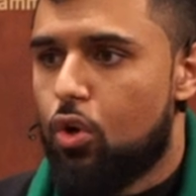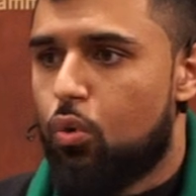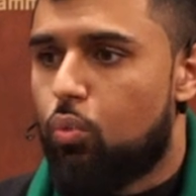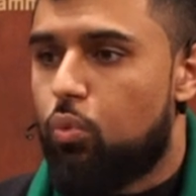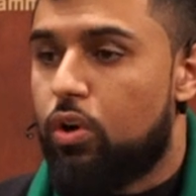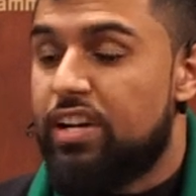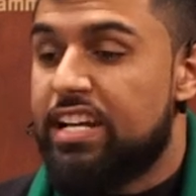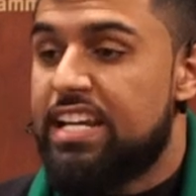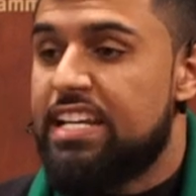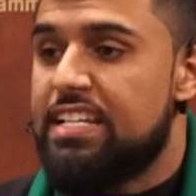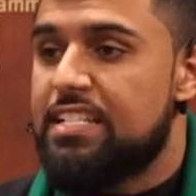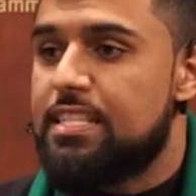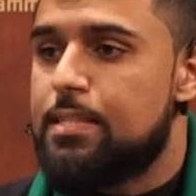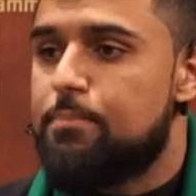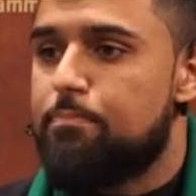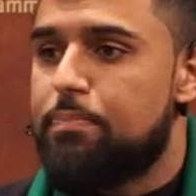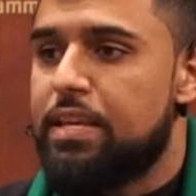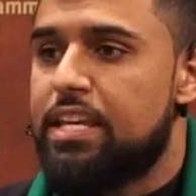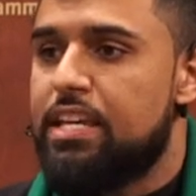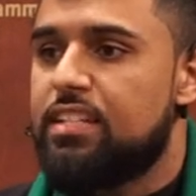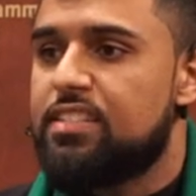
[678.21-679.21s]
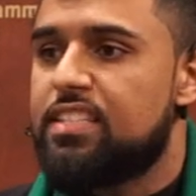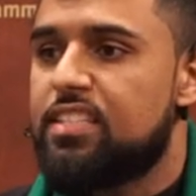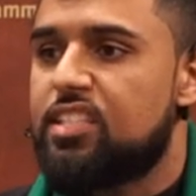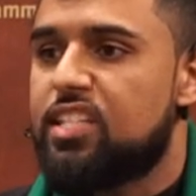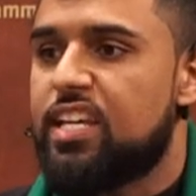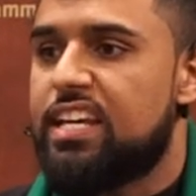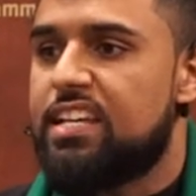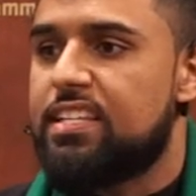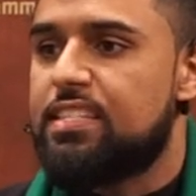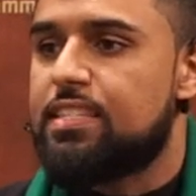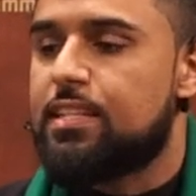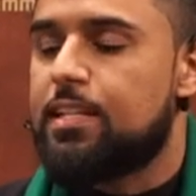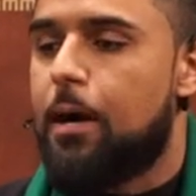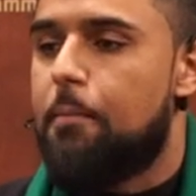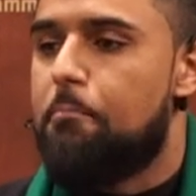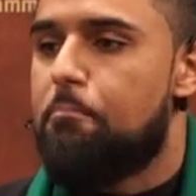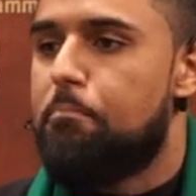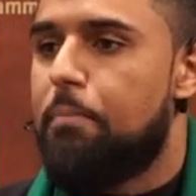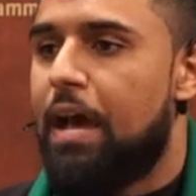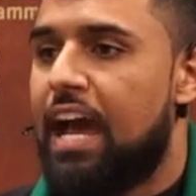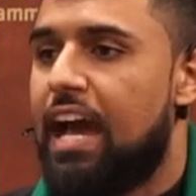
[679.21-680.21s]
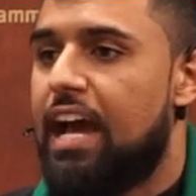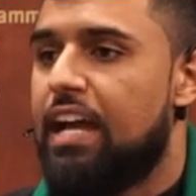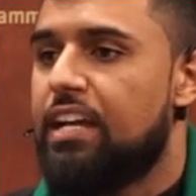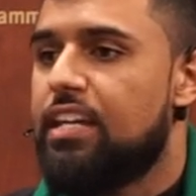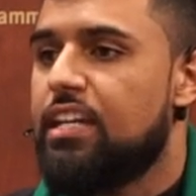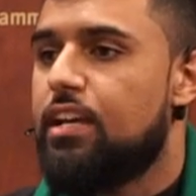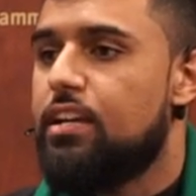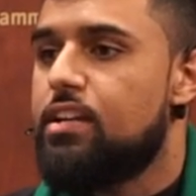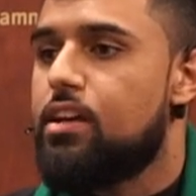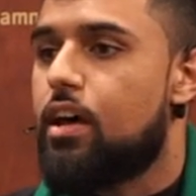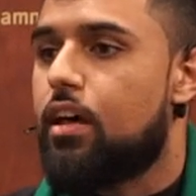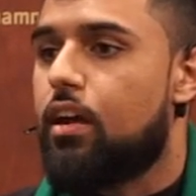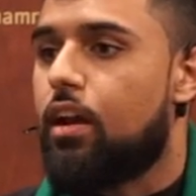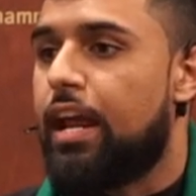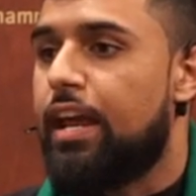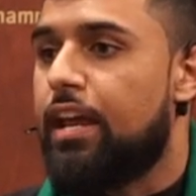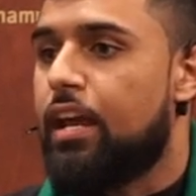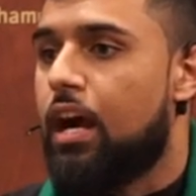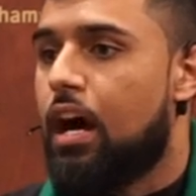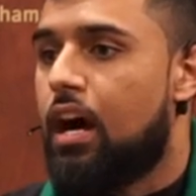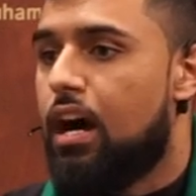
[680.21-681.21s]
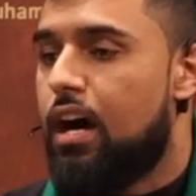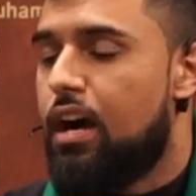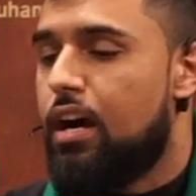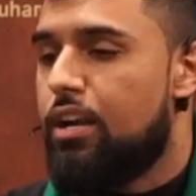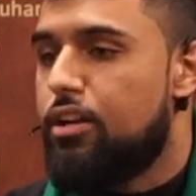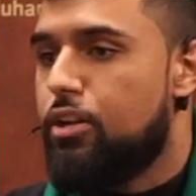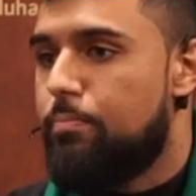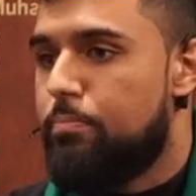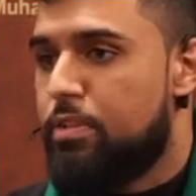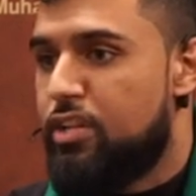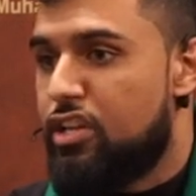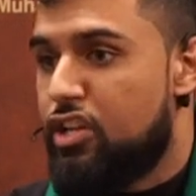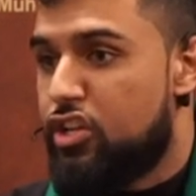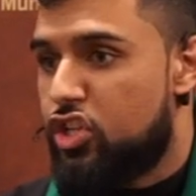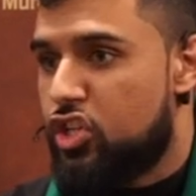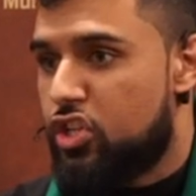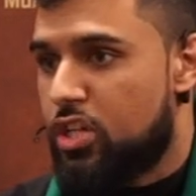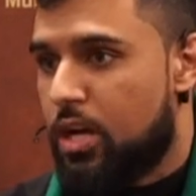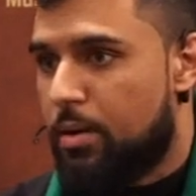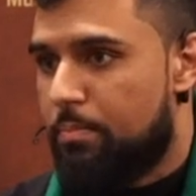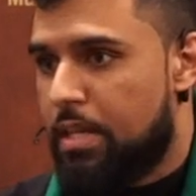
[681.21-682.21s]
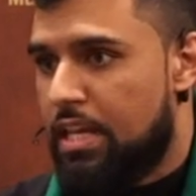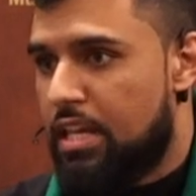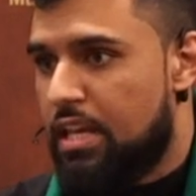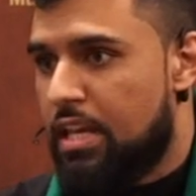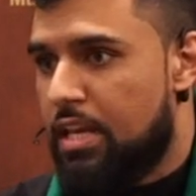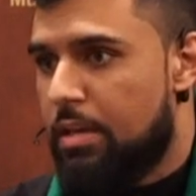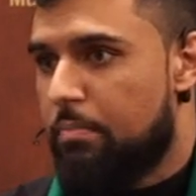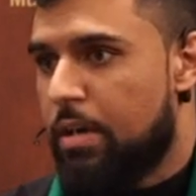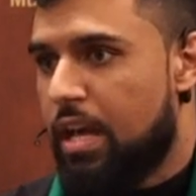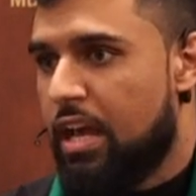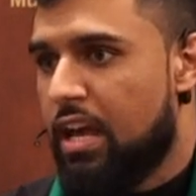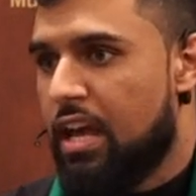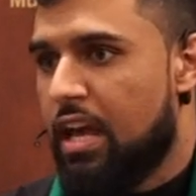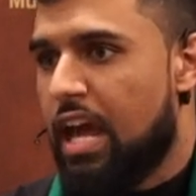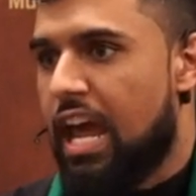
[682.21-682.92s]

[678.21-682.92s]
where he speaks to his companion Rayyan ibn Shabib